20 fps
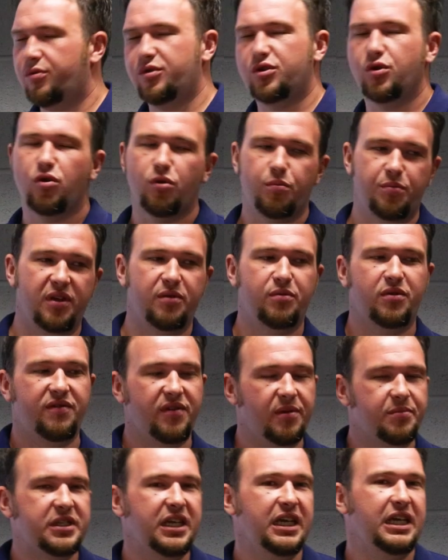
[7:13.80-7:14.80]
would hope they would
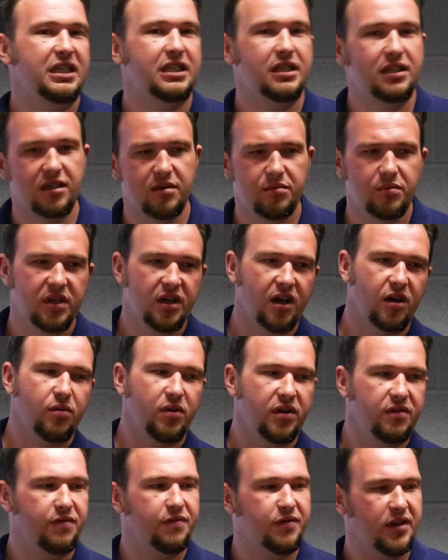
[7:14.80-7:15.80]
have updated them. They are
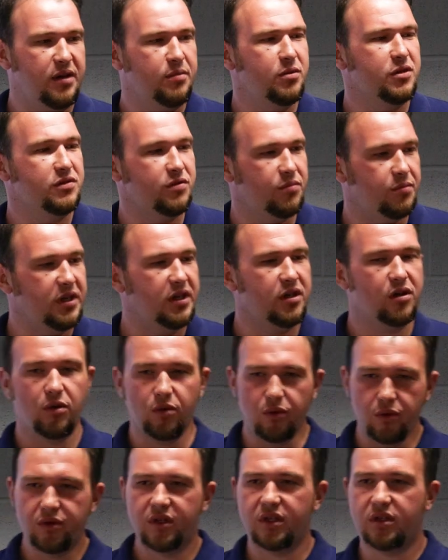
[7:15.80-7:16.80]
quite famous for being
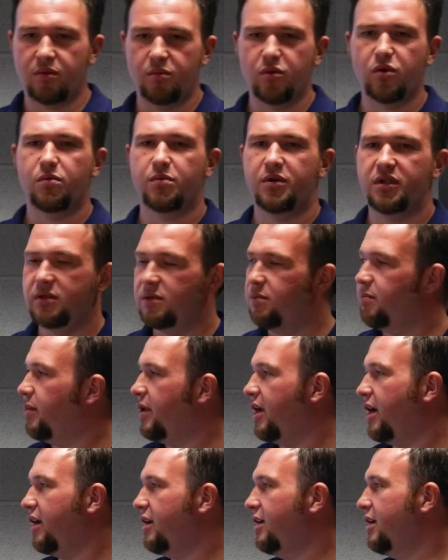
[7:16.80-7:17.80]
old at the moment,
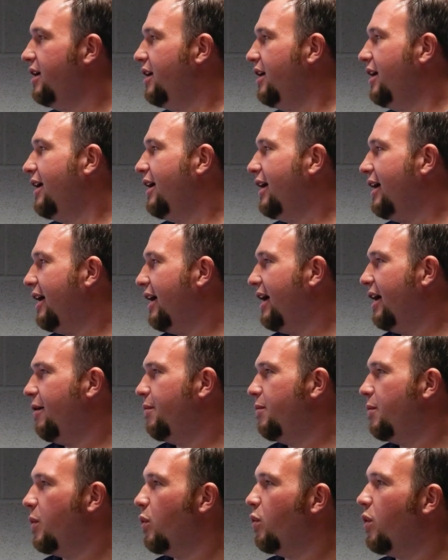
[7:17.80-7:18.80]
but
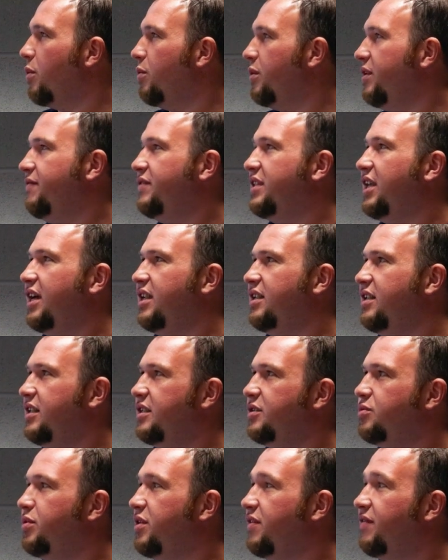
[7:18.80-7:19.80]
what we've done
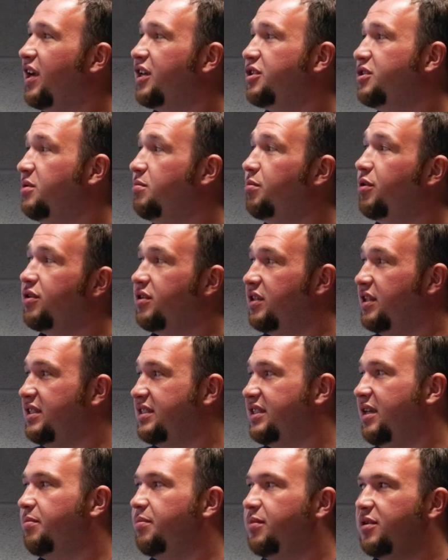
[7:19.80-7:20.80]
is we've actually put
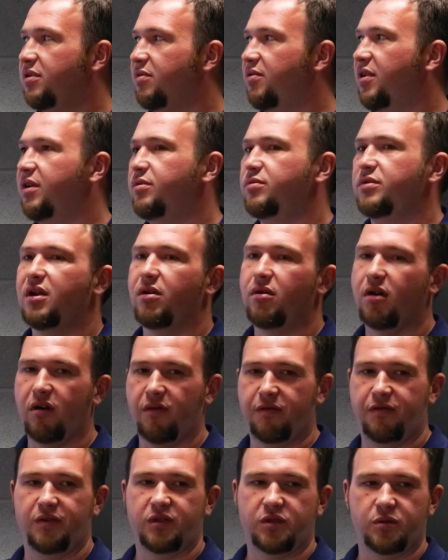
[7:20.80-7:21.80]
these up and around our
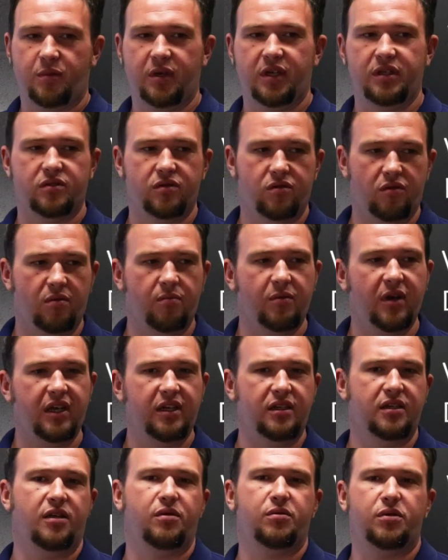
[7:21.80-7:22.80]
office space to
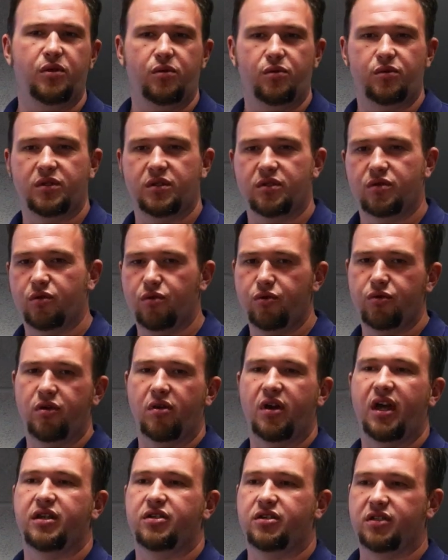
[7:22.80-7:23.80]
remind our users who you're
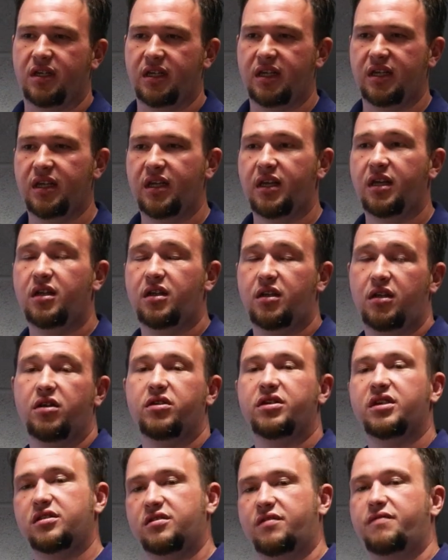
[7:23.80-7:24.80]
actually
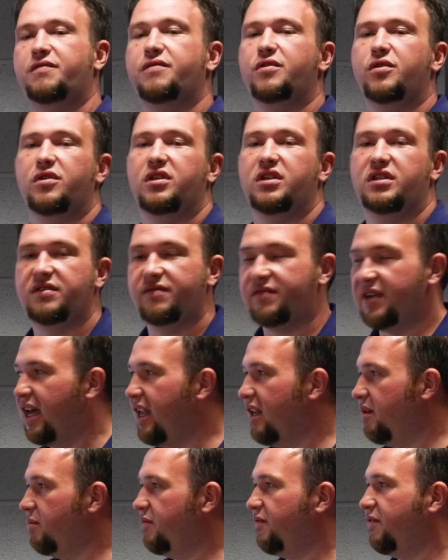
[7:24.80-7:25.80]
looking to further
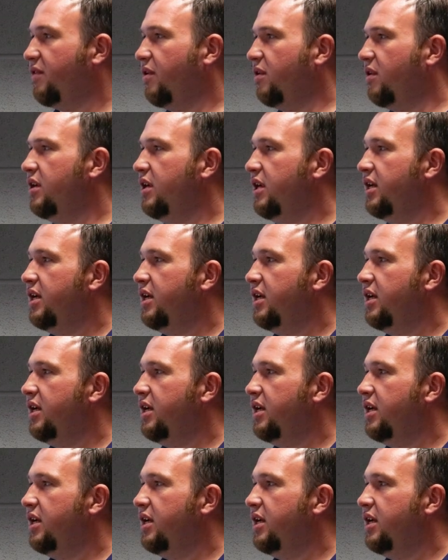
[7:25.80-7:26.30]
develop for,